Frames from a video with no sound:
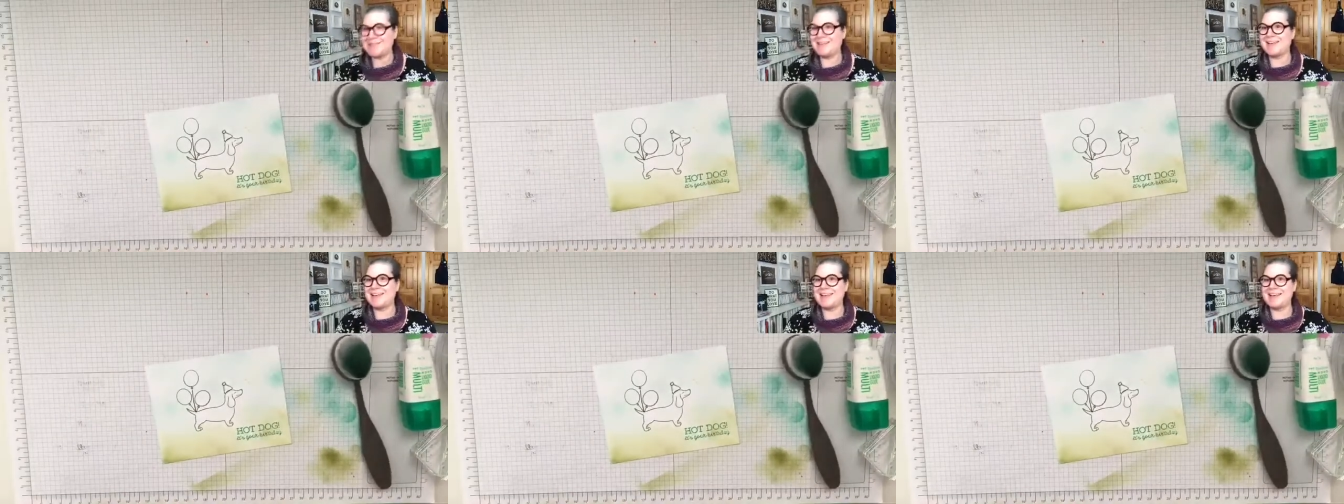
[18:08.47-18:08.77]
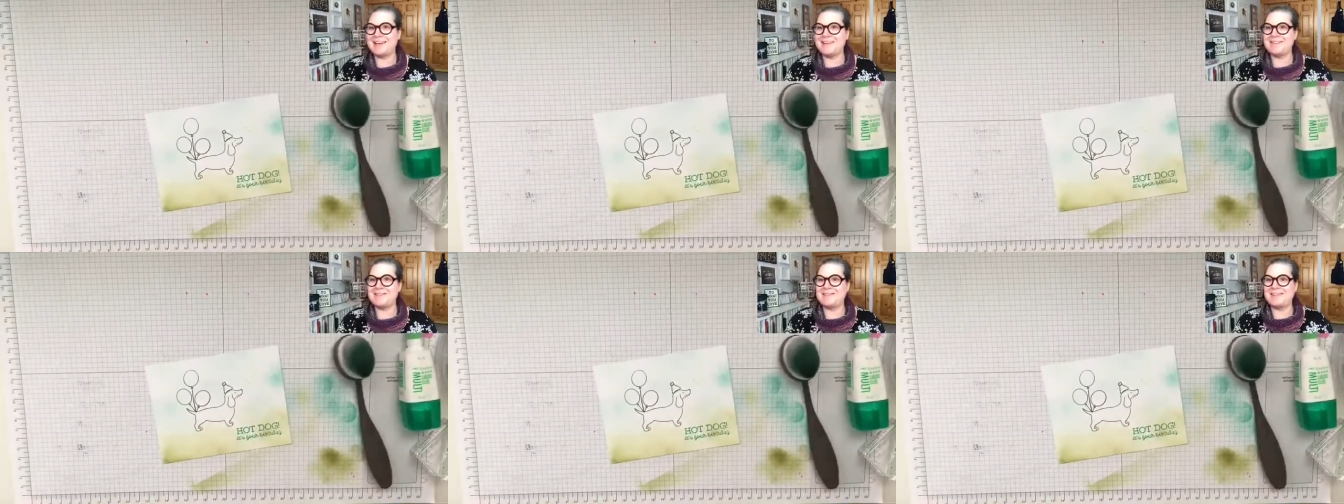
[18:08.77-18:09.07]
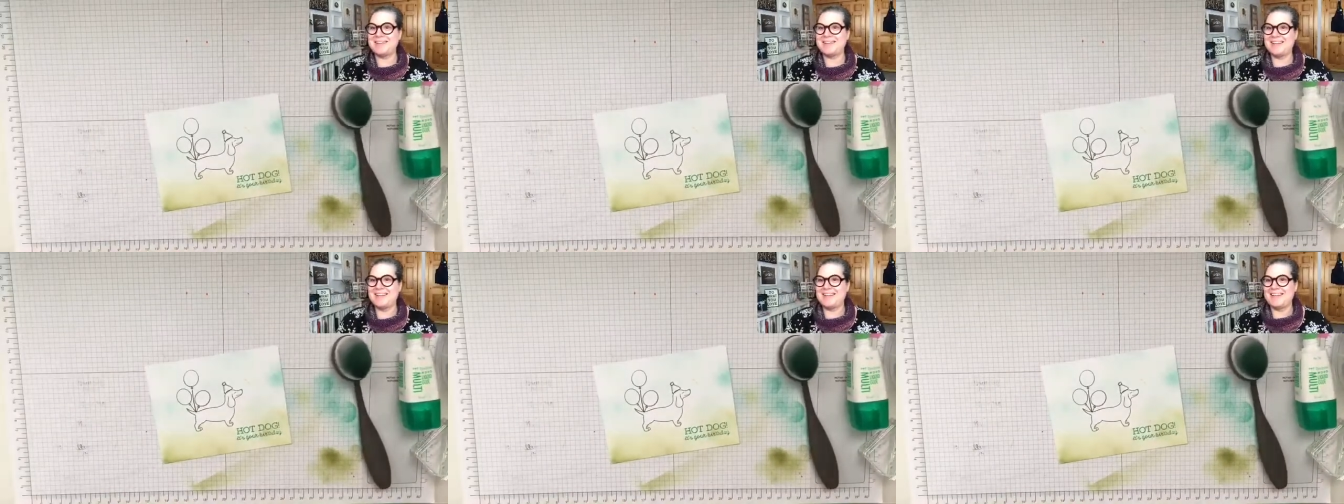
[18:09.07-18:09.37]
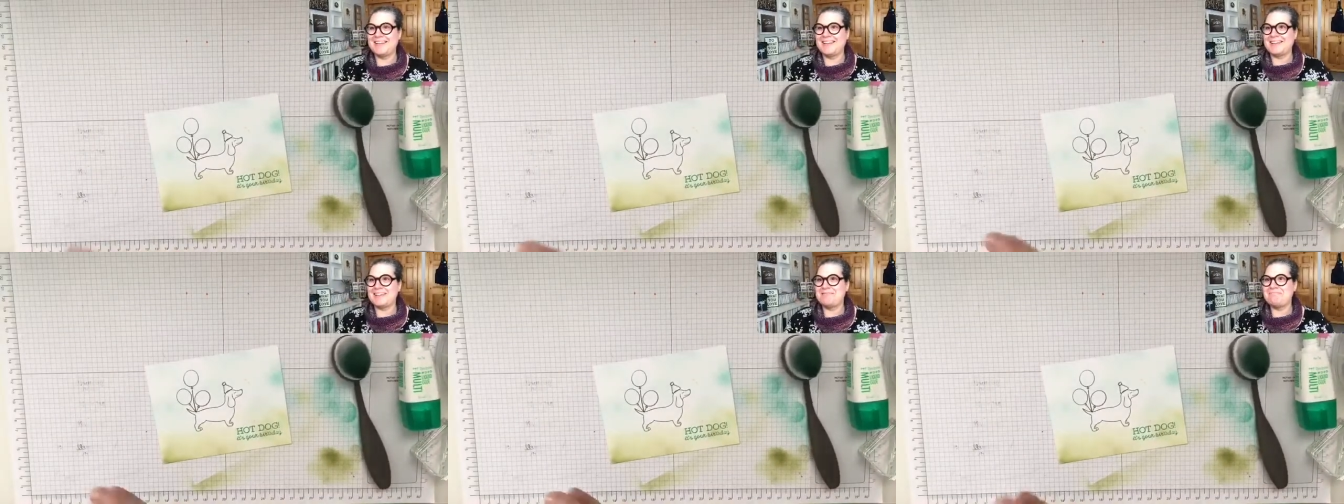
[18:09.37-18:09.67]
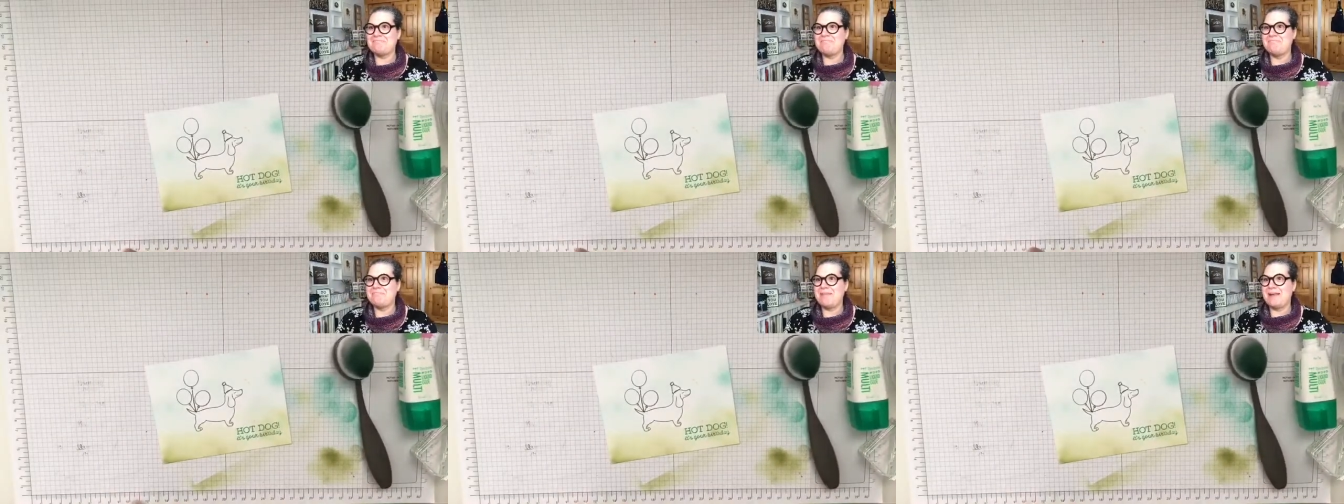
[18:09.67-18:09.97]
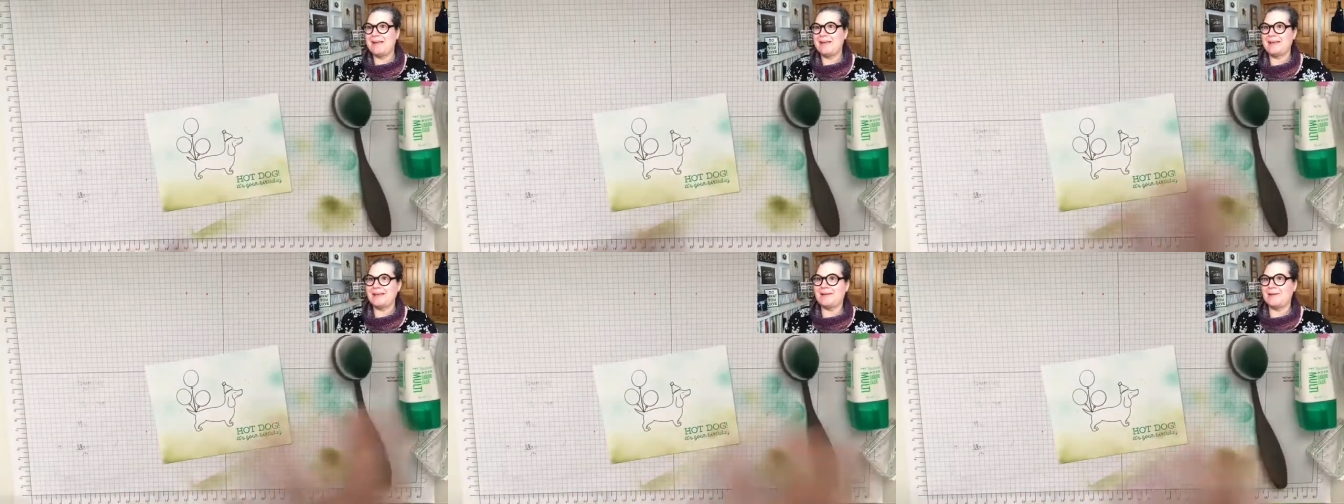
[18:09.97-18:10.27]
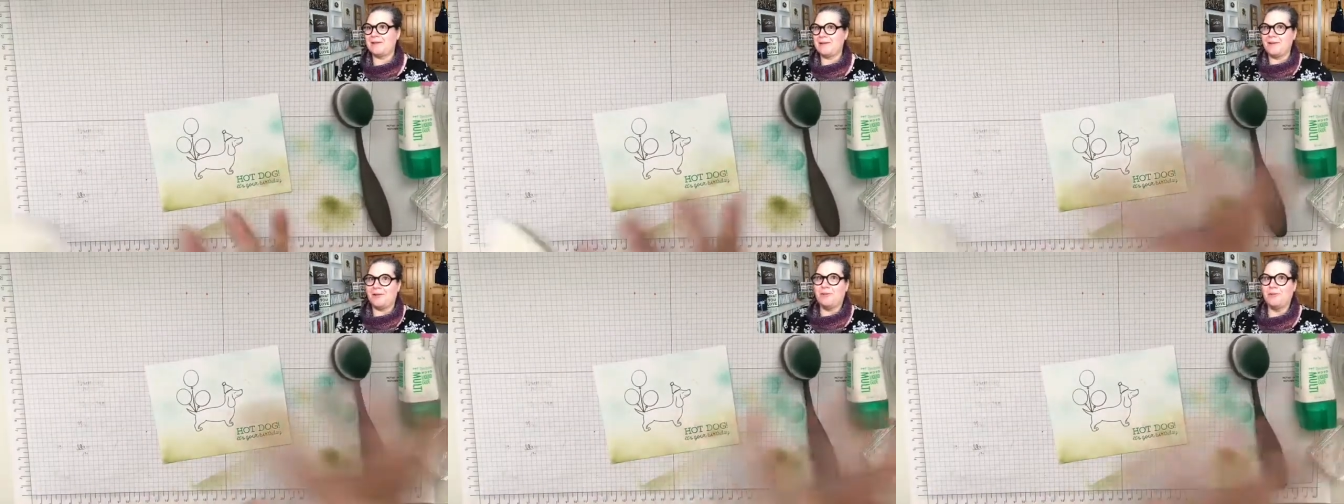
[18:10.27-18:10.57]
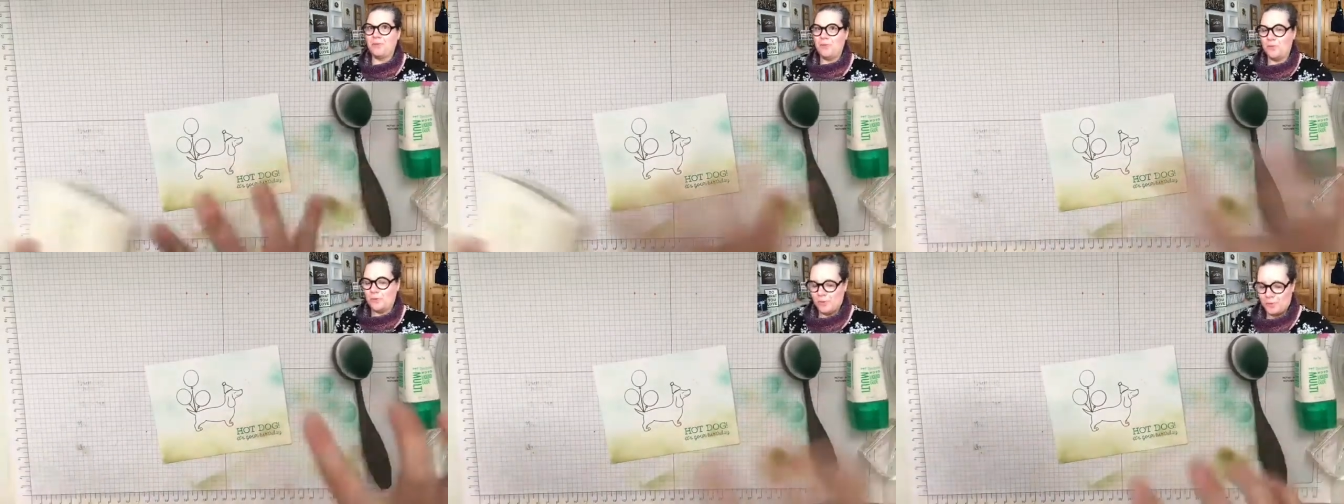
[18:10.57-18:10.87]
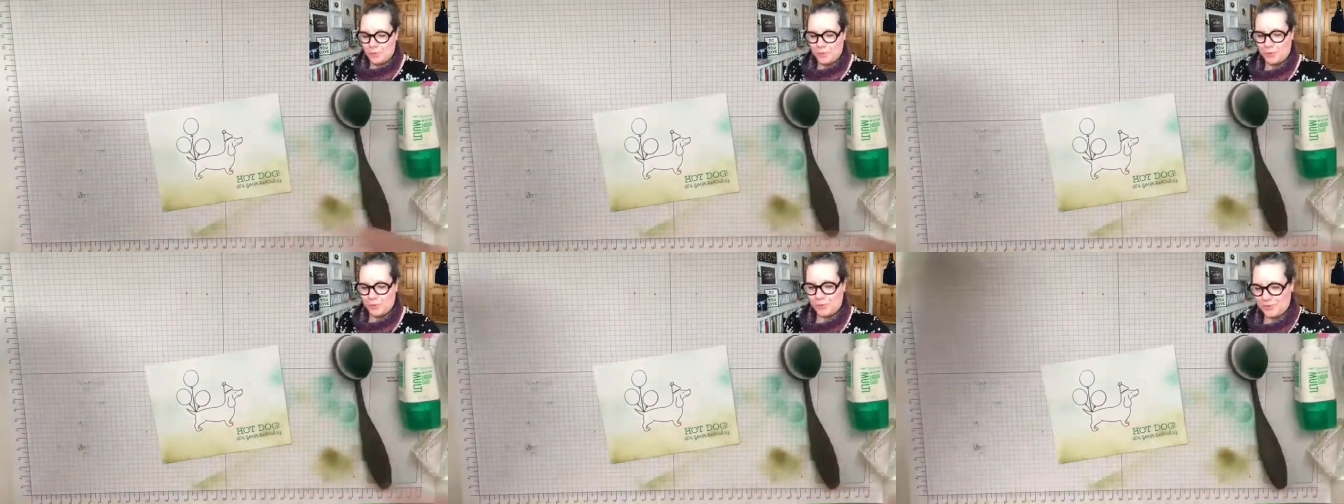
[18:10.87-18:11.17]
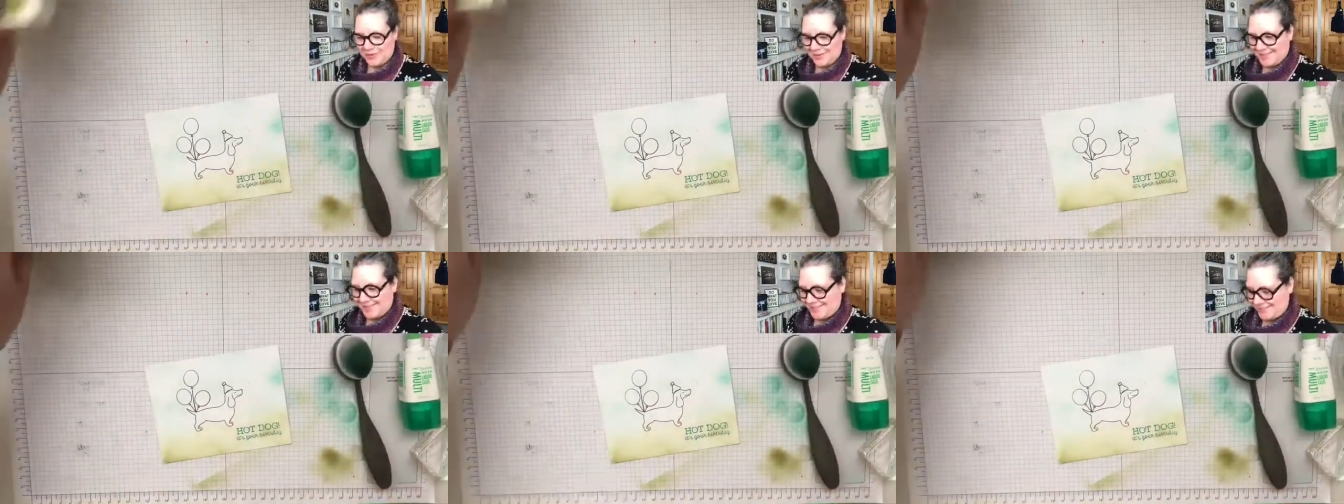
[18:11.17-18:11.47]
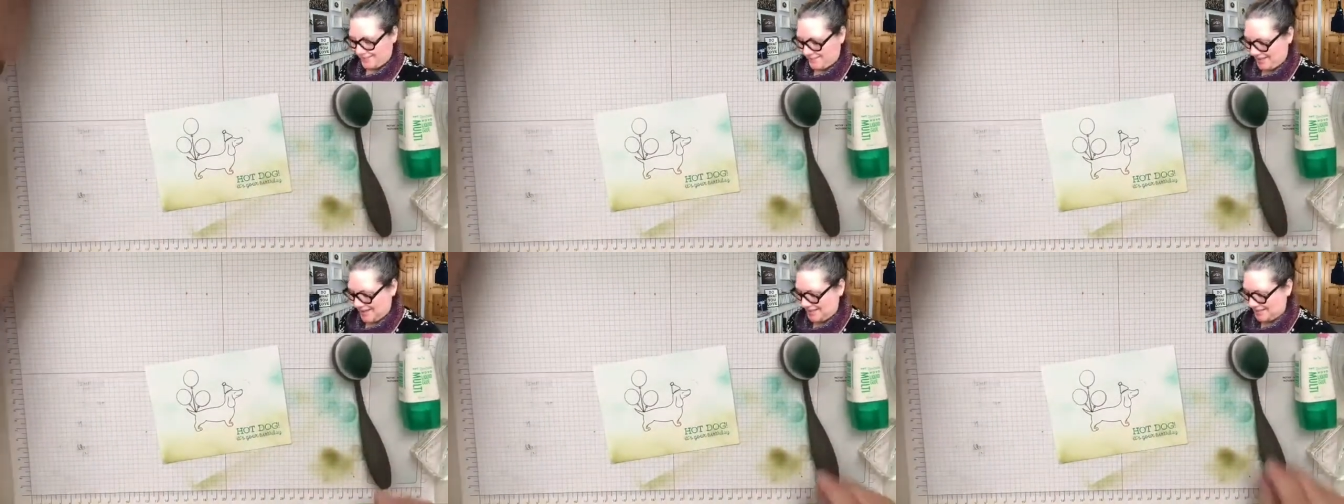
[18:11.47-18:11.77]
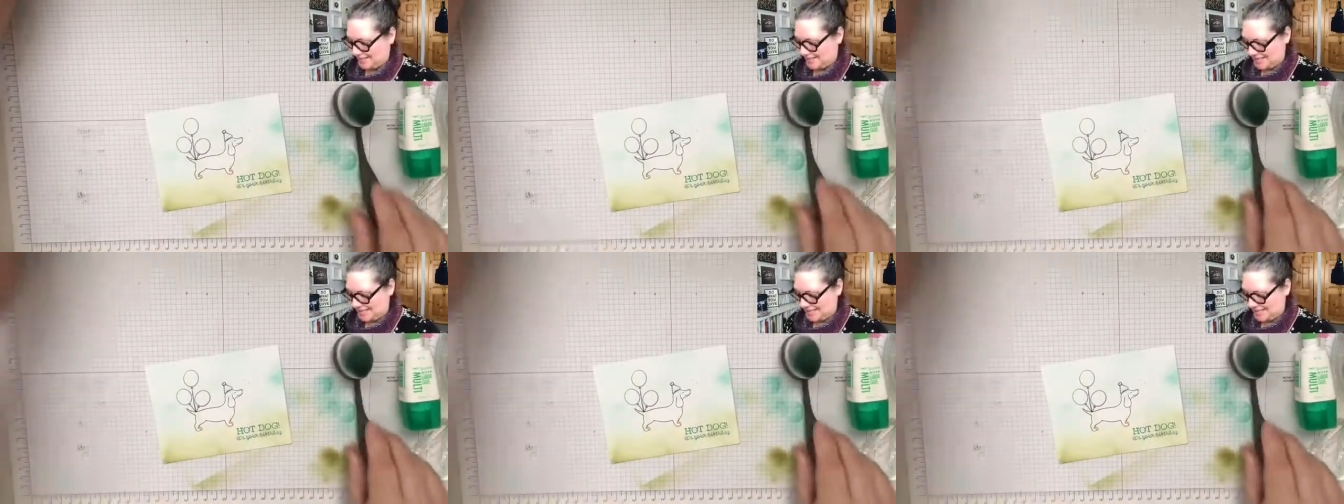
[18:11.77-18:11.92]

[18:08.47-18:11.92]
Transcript: They kind of make it all woo, fancy